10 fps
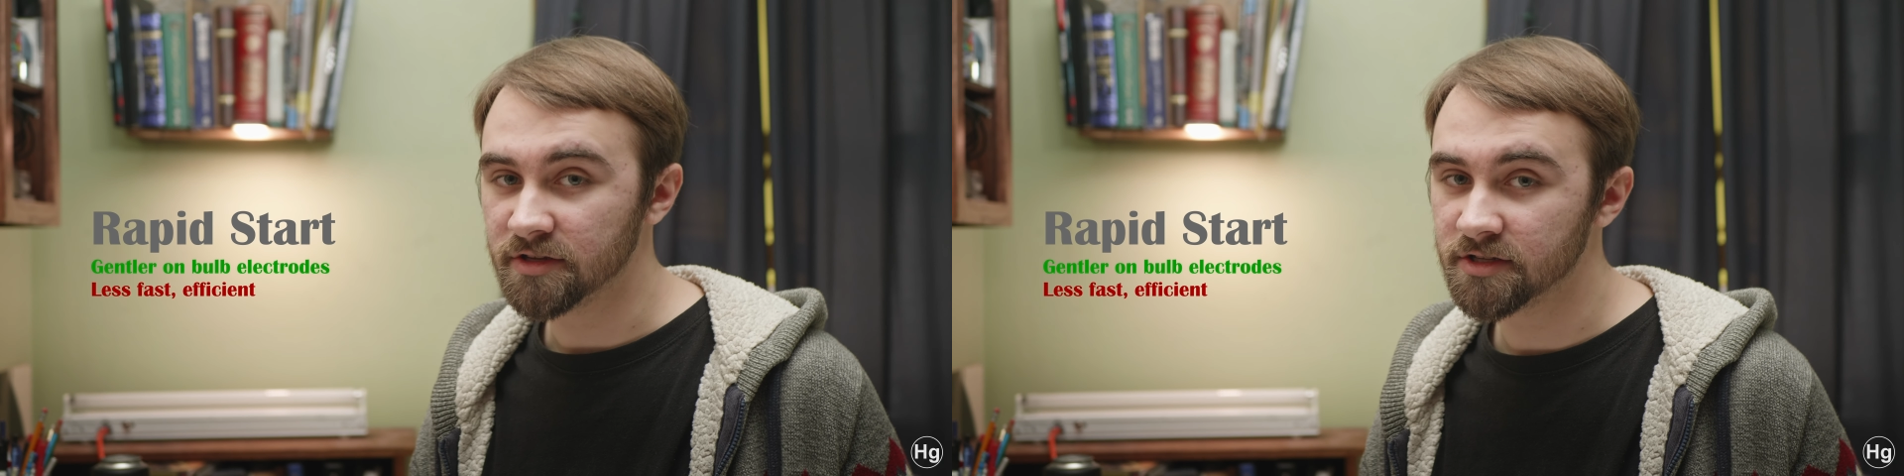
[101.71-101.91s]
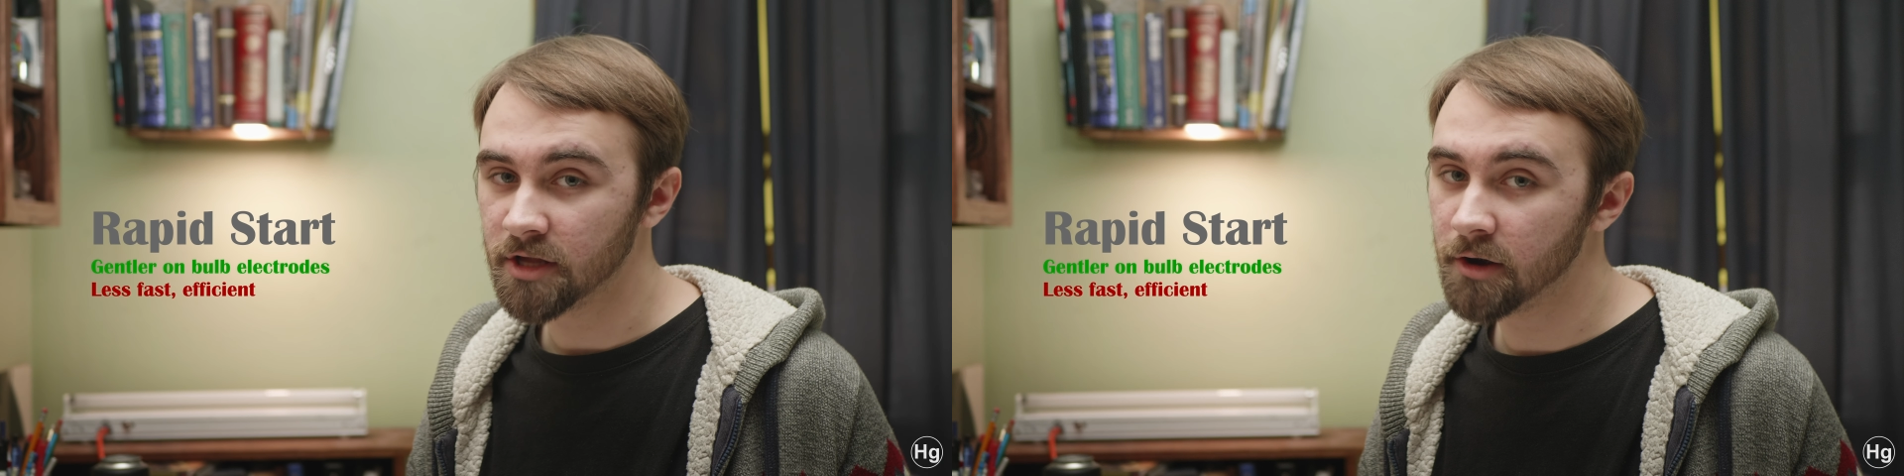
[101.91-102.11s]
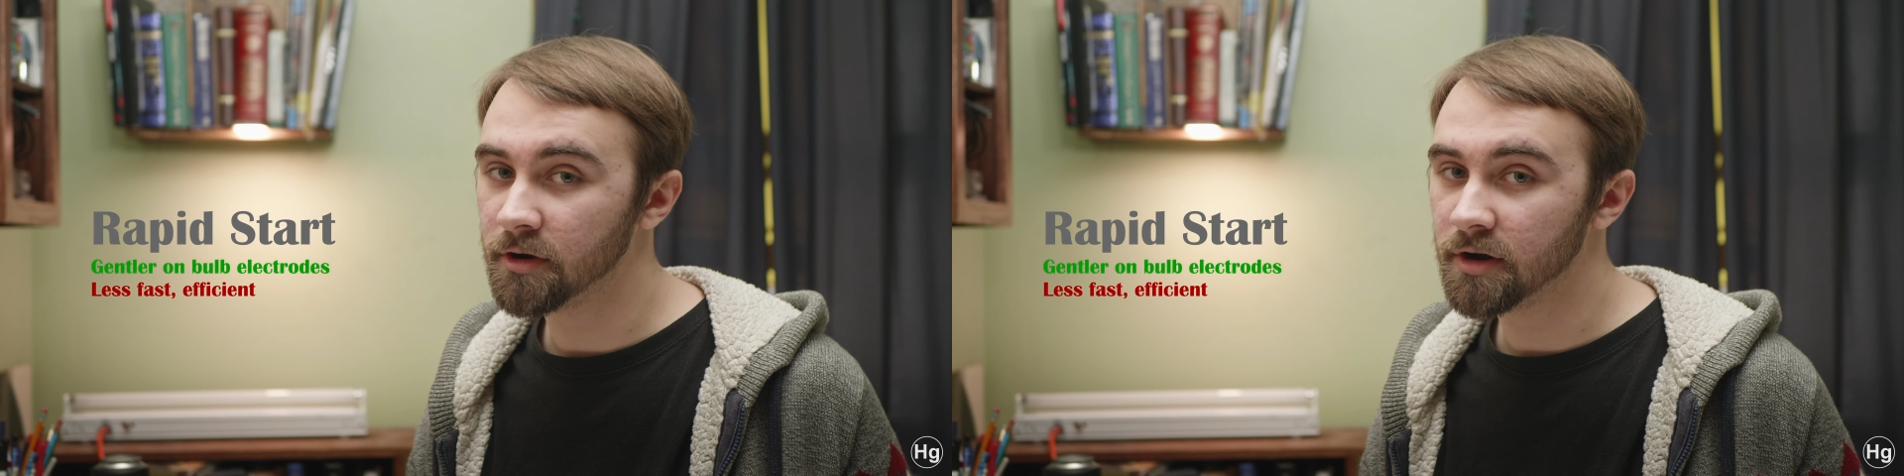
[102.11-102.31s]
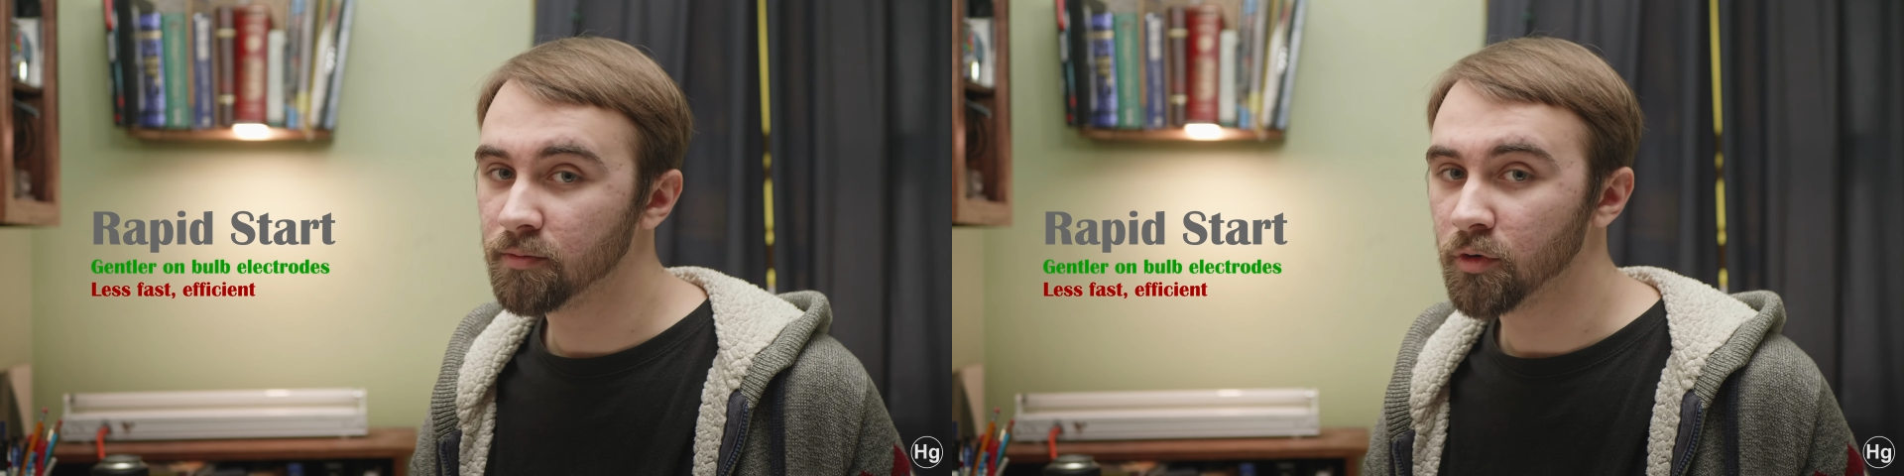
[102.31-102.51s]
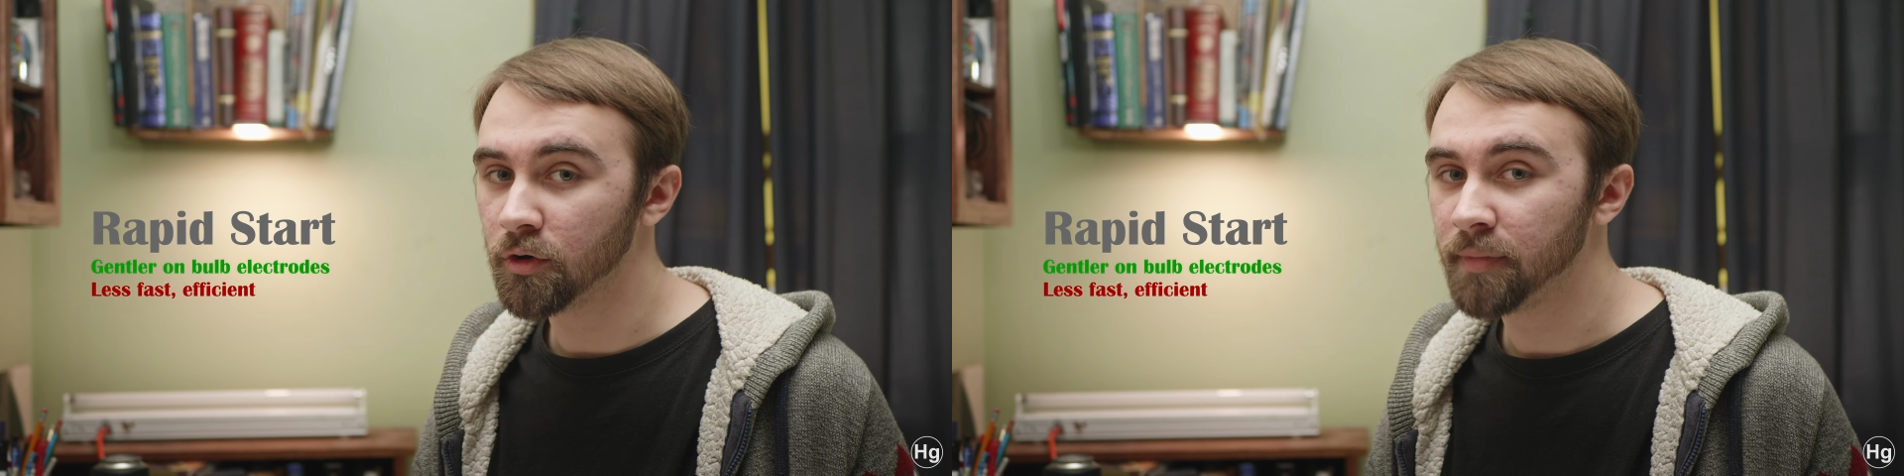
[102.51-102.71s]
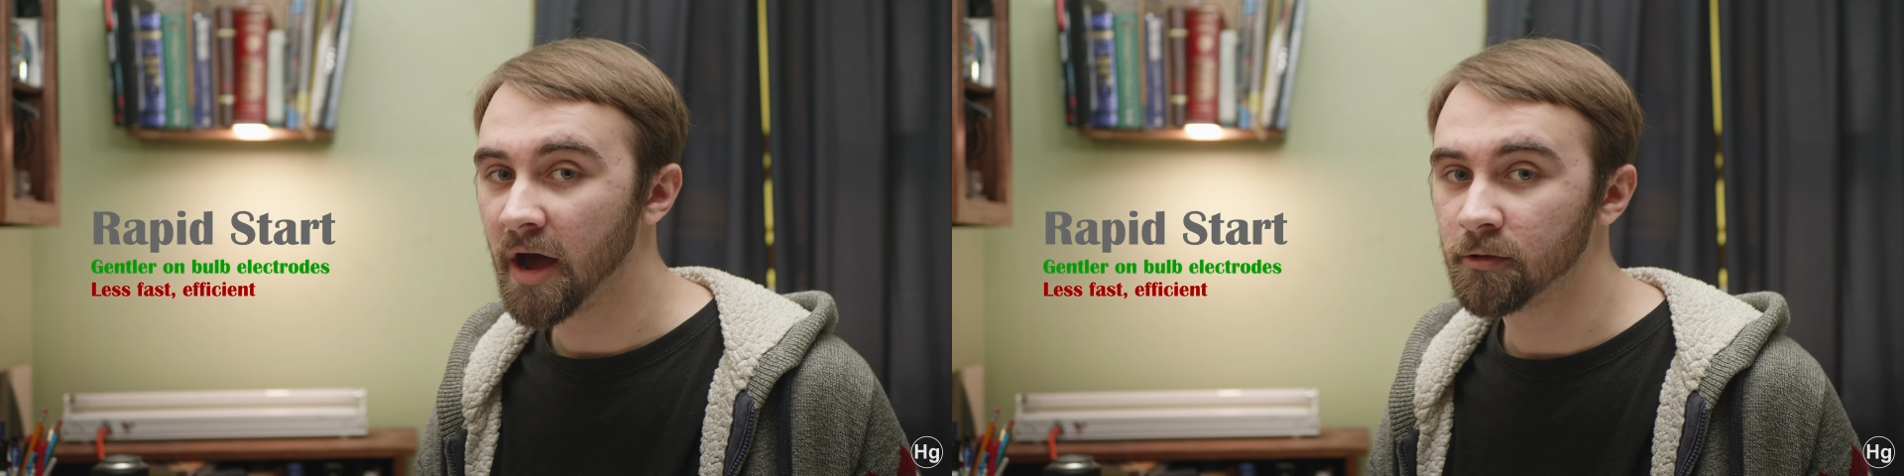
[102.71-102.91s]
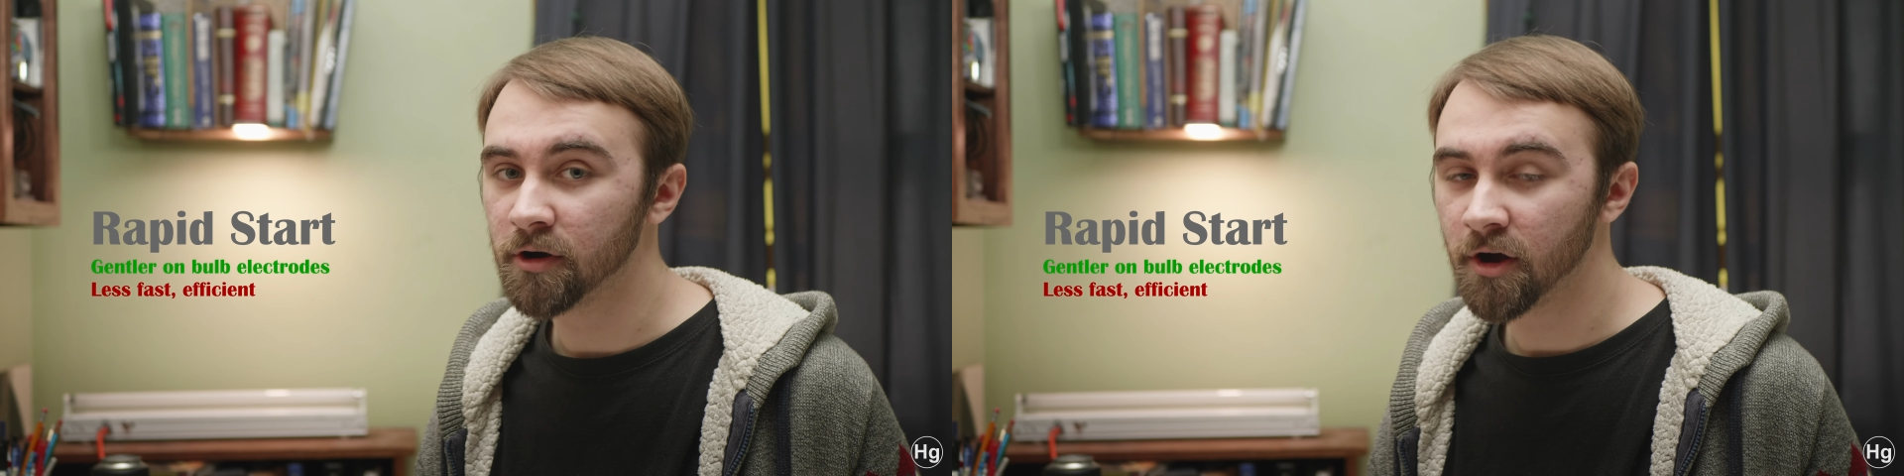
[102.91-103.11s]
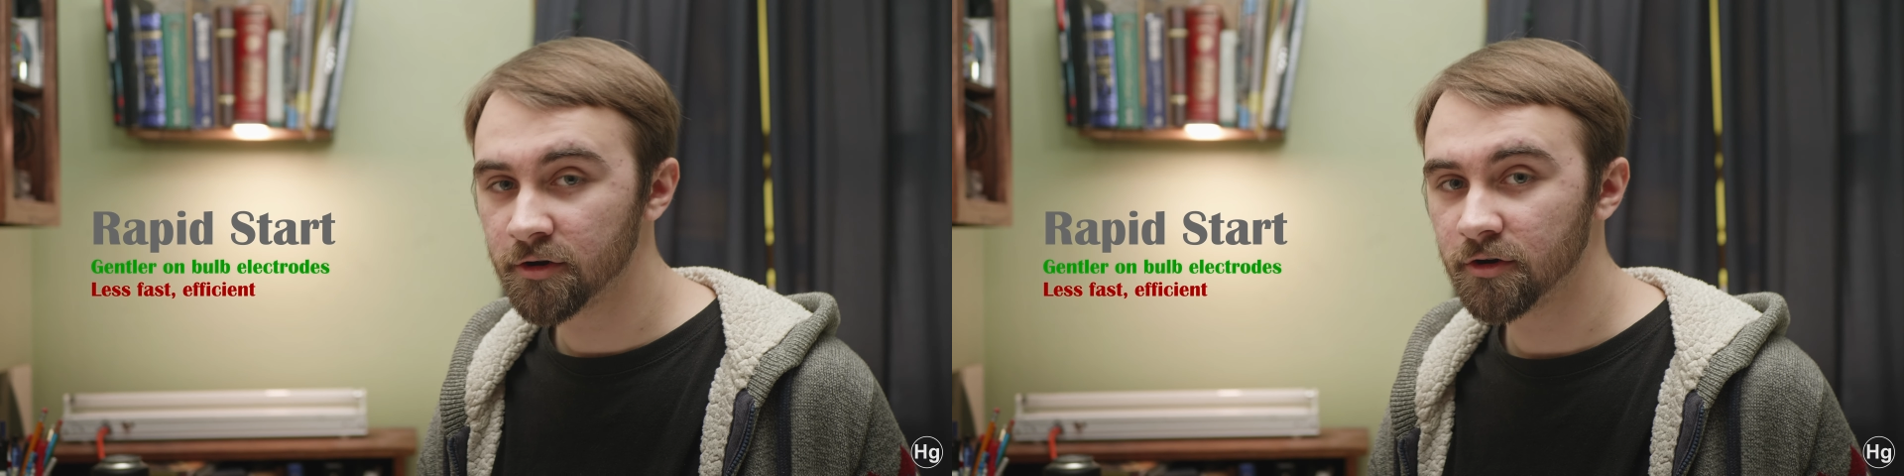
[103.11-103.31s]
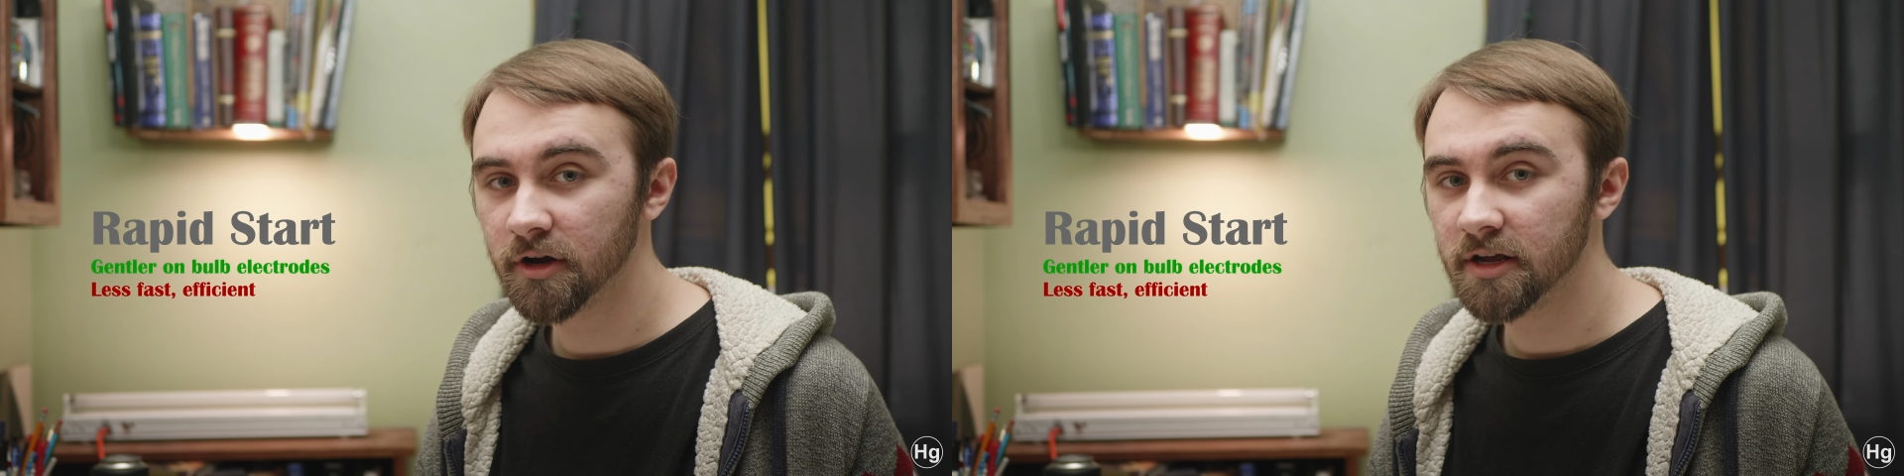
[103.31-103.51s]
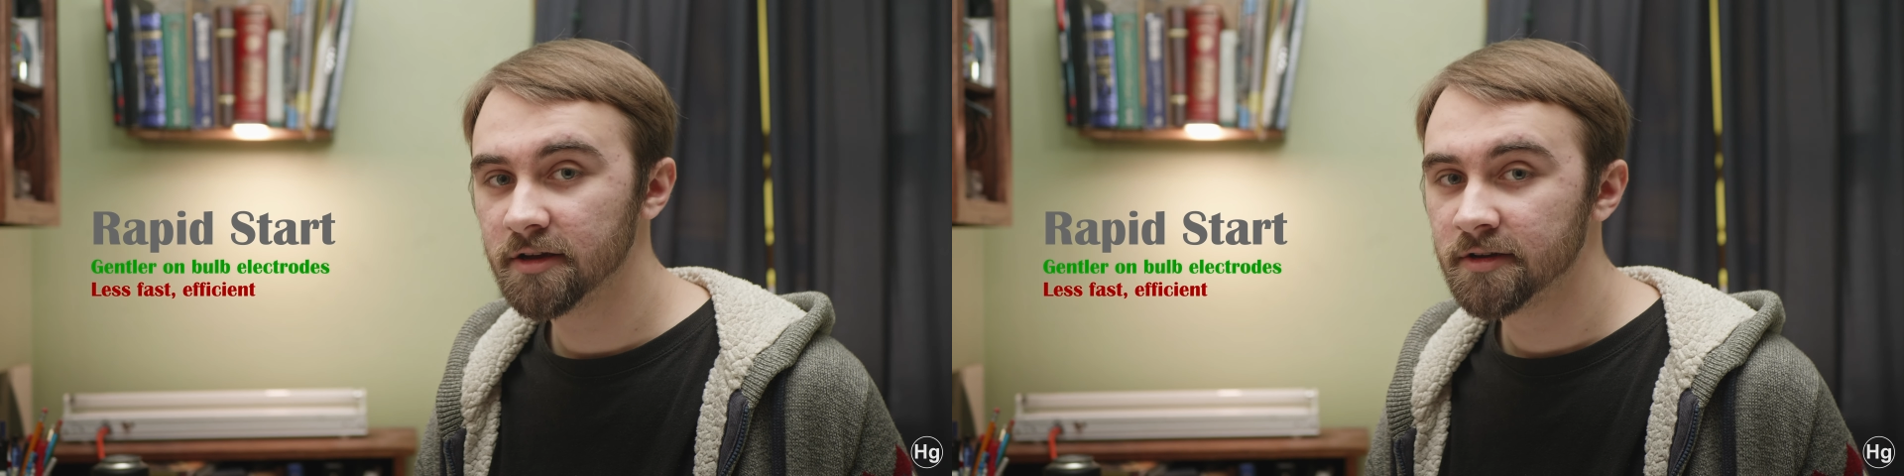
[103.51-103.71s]
slower and more power
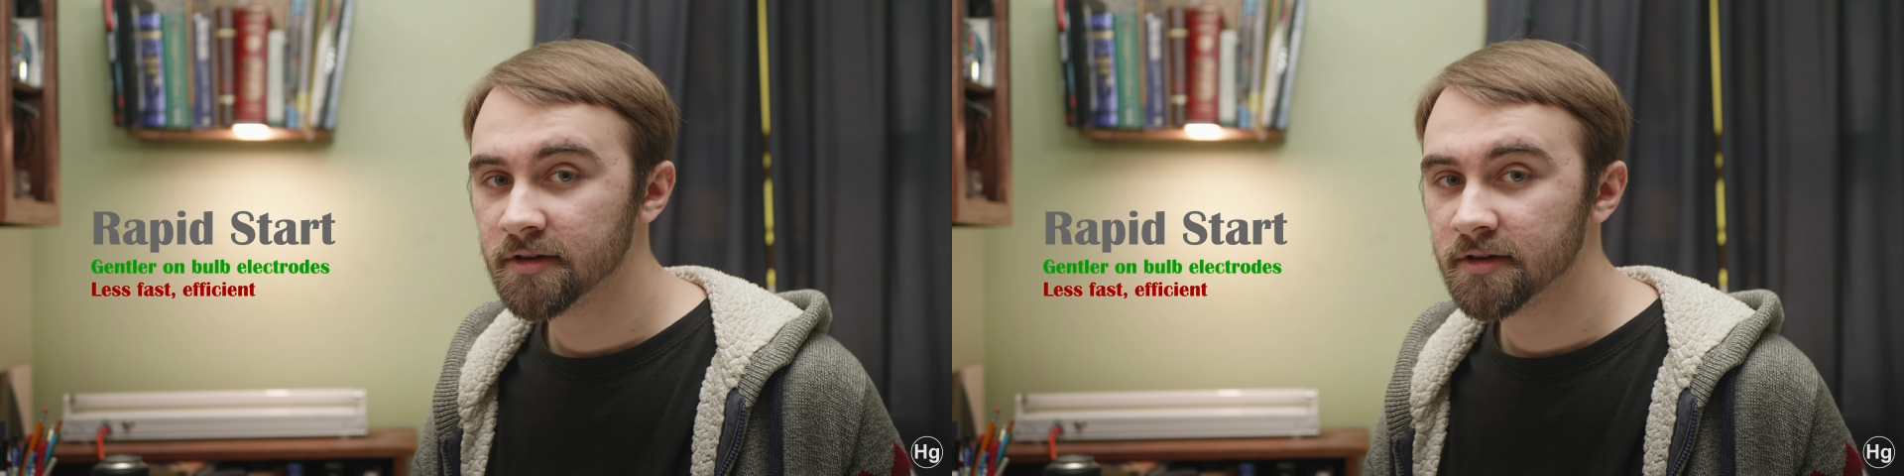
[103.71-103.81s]
hungry,